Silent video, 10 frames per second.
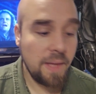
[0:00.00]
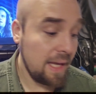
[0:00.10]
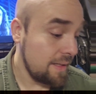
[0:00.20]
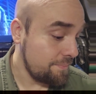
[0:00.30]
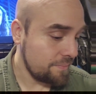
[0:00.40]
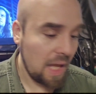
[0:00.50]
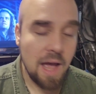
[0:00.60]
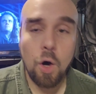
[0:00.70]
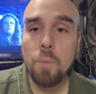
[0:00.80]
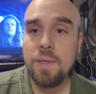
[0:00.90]
And
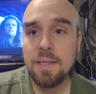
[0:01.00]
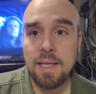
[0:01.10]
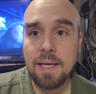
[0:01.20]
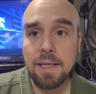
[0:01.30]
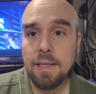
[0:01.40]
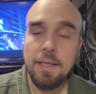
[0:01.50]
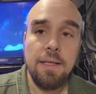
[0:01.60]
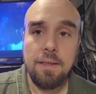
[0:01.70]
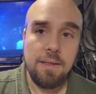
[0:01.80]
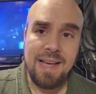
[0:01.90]
I hope that they
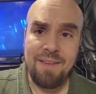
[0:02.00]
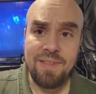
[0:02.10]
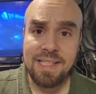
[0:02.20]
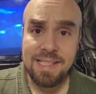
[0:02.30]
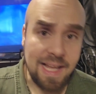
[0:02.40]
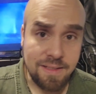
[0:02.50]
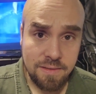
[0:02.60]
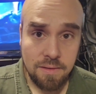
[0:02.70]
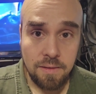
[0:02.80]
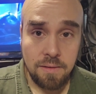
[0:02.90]
have the
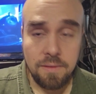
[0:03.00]
sense